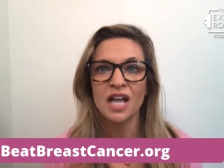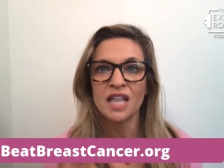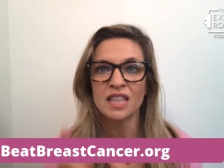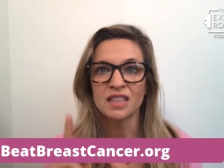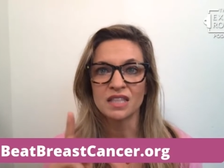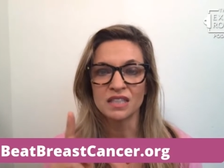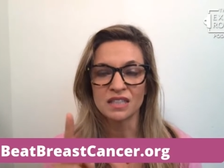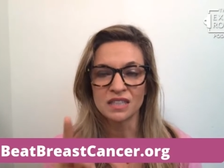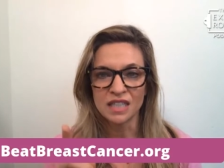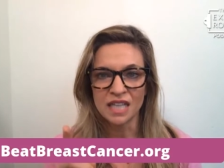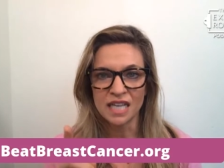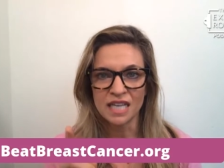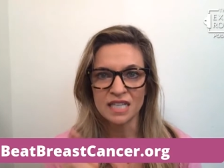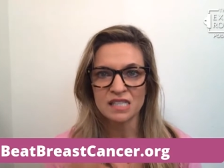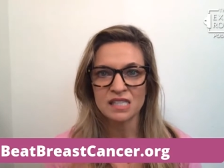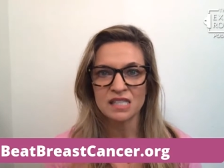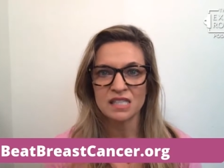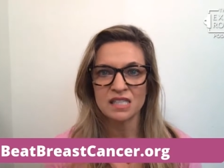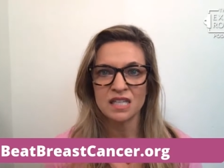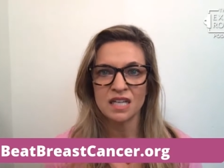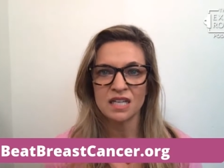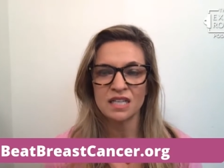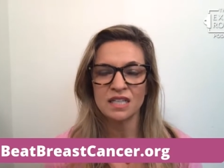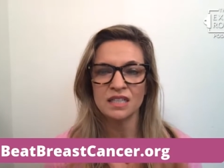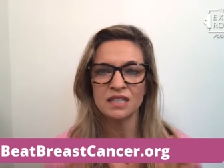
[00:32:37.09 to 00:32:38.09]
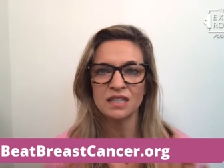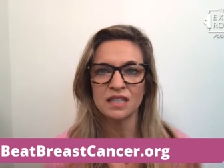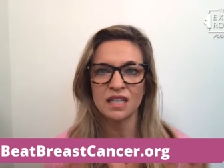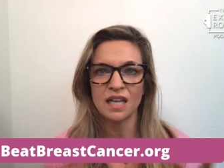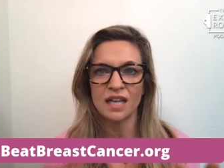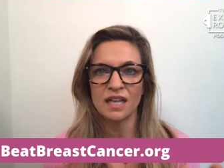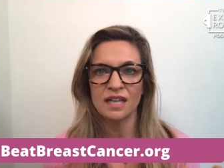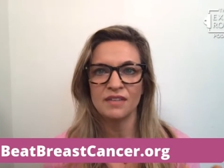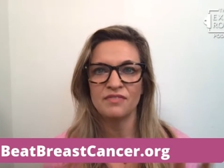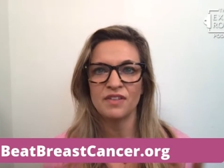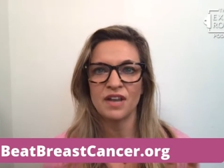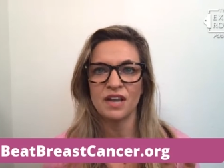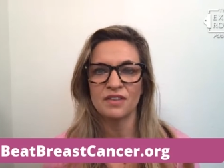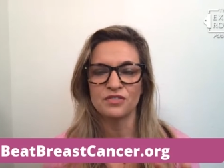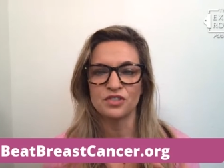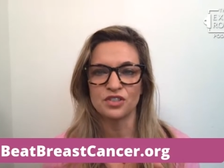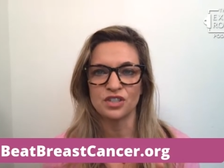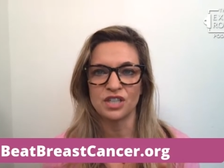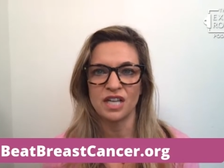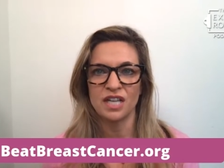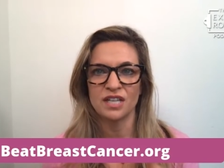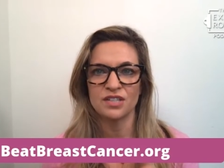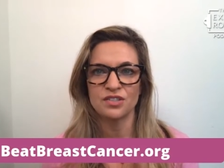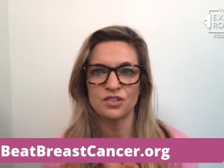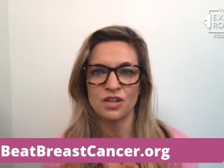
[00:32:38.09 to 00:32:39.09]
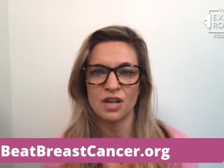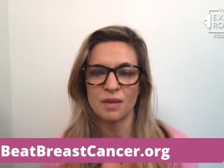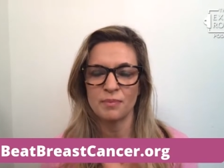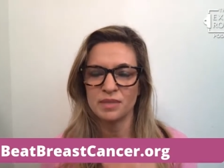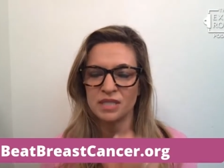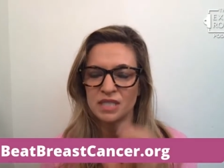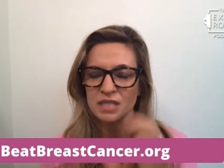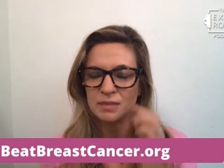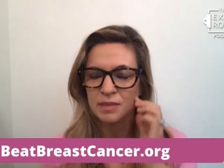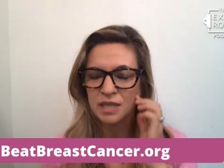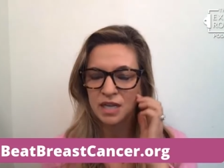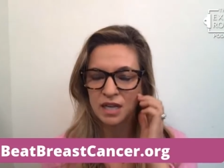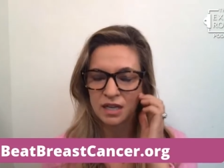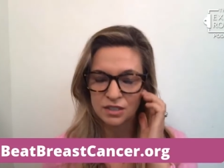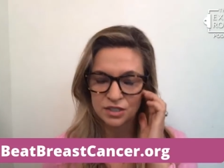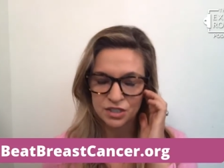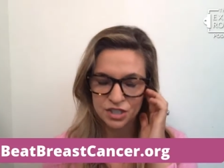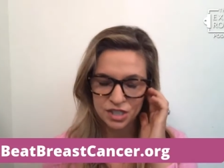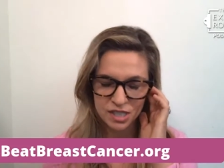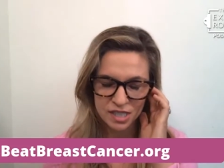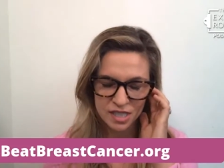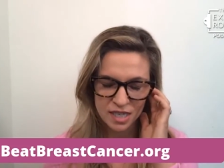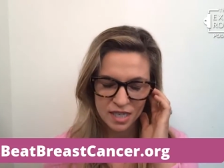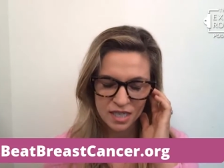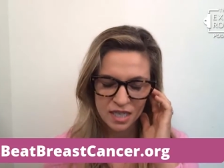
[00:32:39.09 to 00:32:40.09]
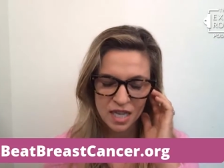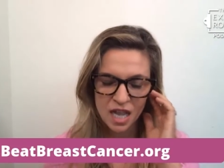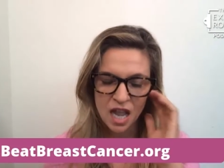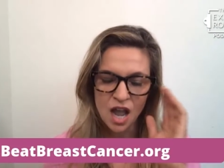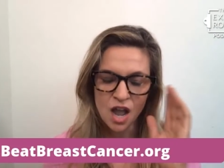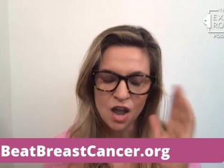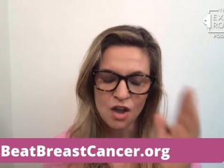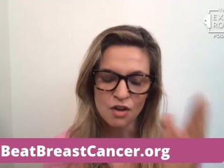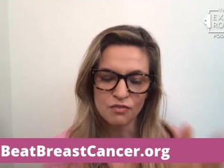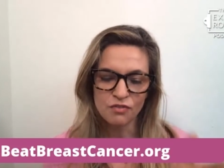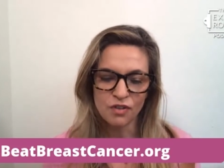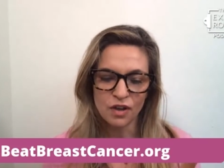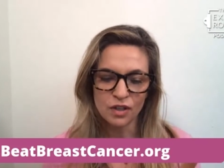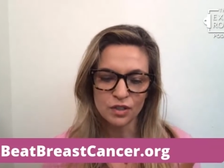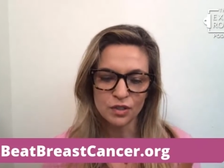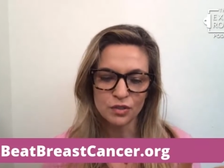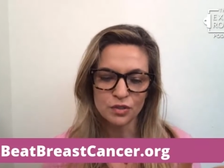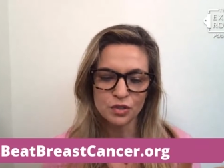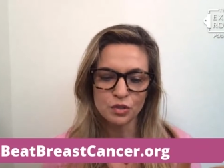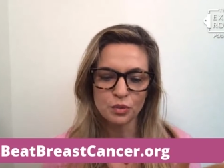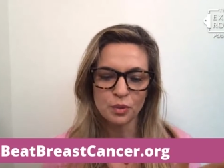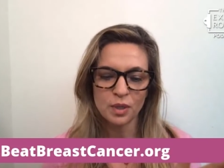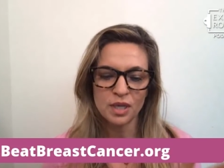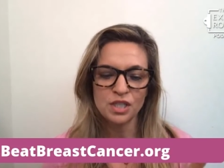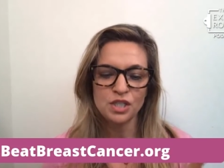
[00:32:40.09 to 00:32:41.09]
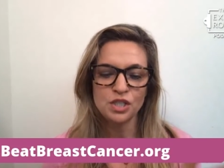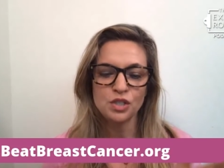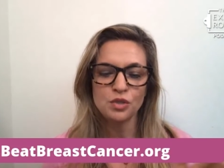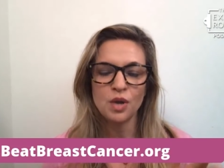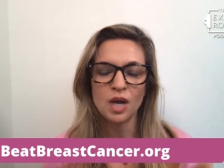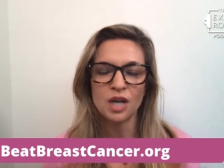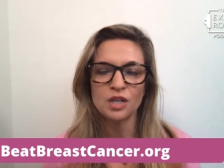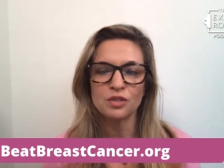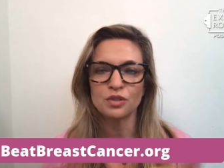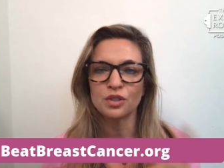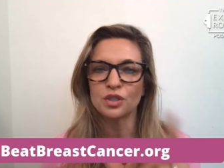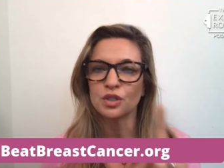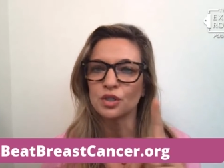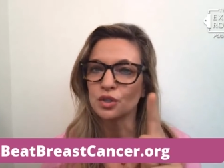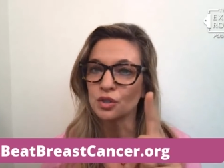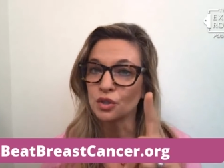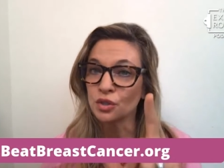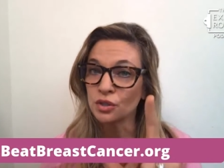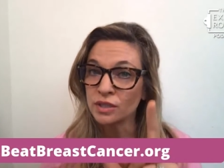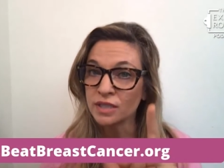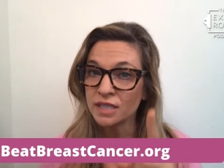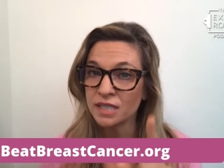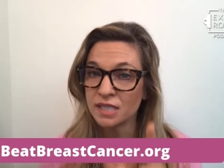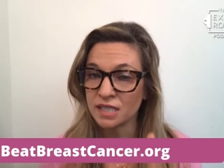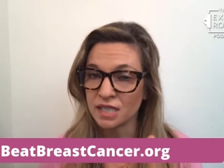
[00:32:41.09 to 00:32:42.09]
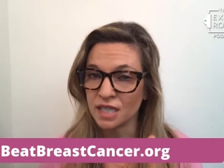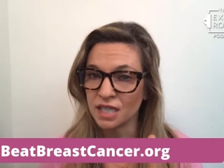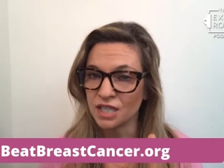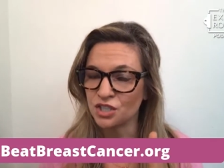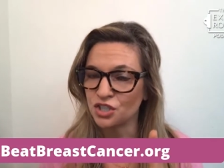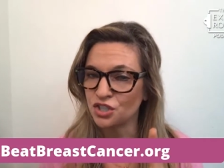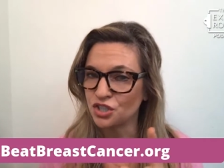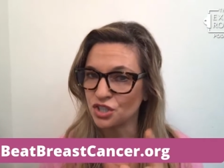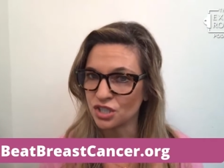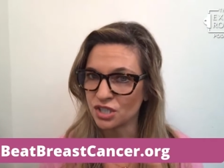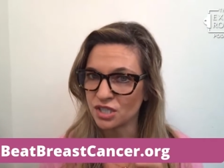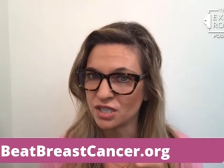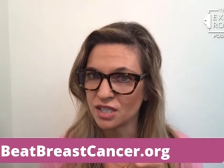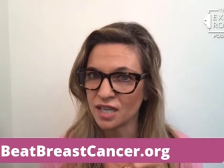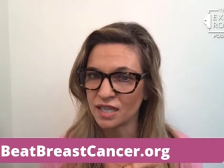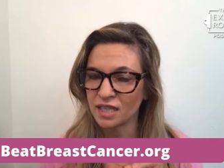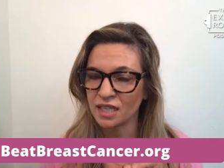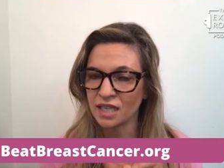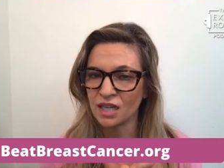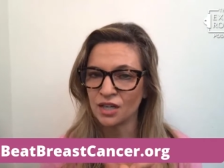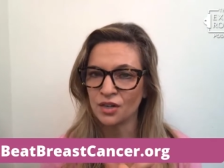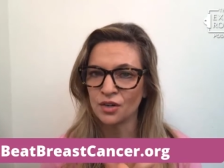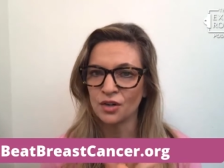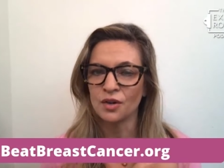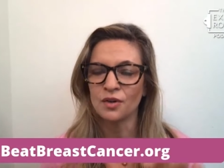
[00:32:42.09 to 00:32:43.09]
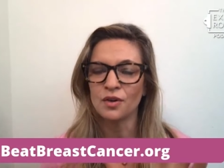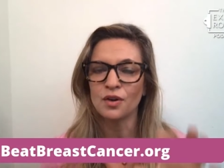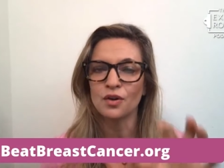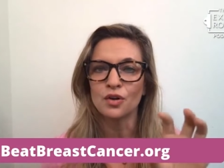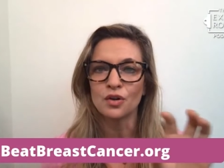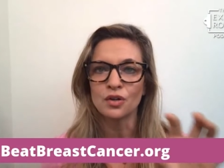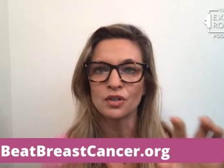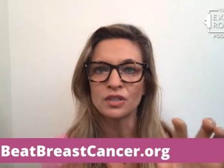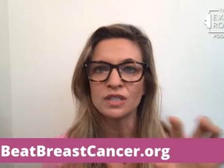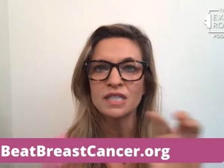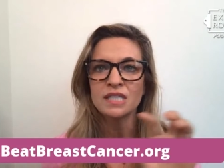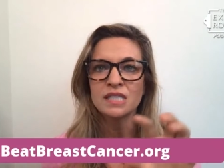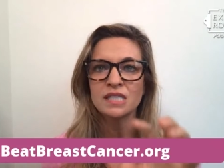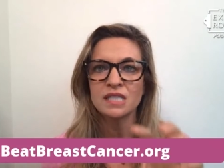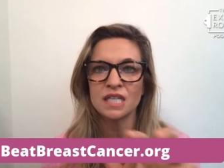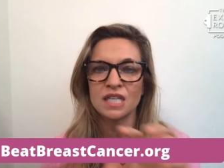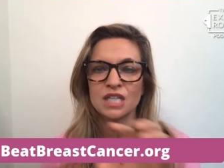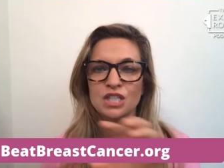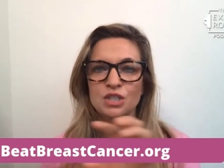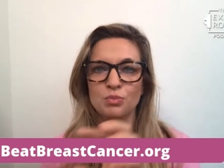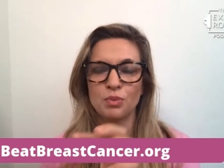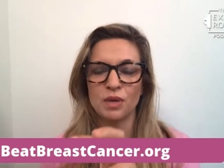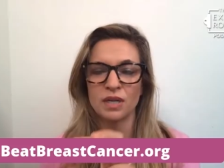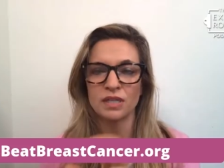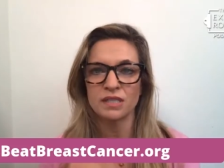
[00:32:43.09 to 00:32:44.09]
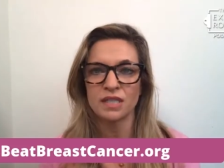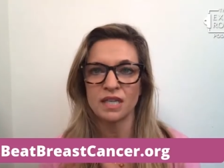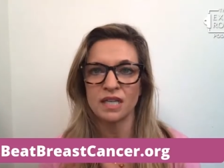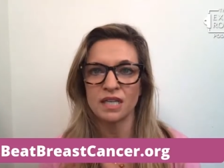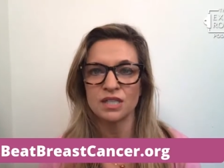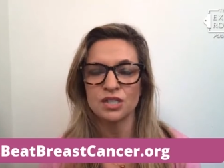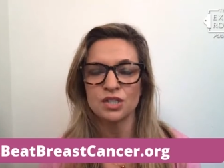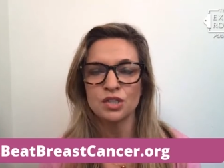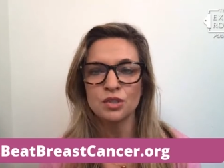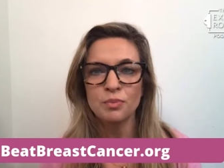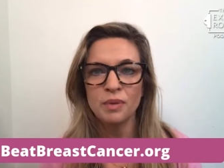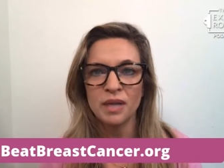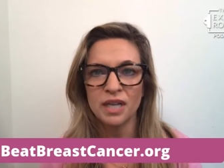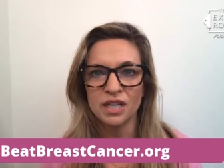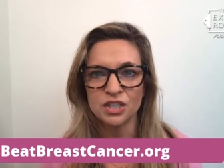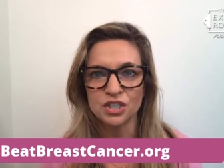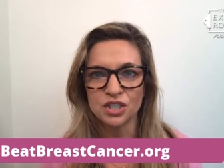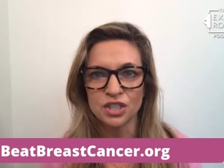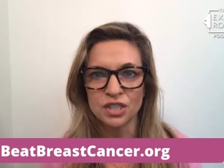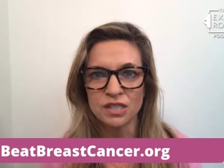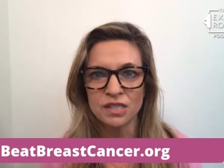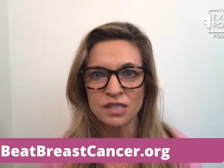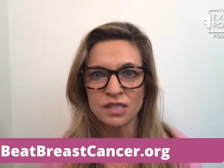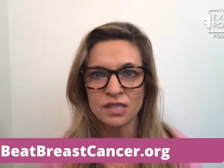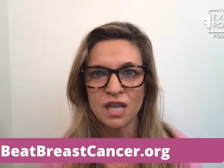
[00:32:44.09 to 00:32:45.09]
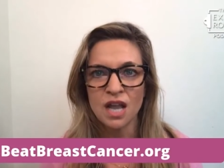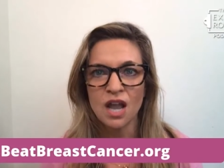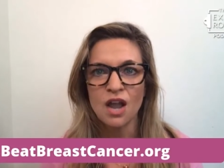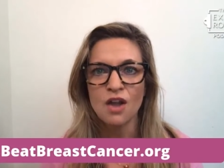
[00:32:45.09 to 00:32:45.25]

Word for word: The LACE study, Life After Cancer Epidemiology Study, followed 2,200 early stage, just like Carol, early stage breast cancer patients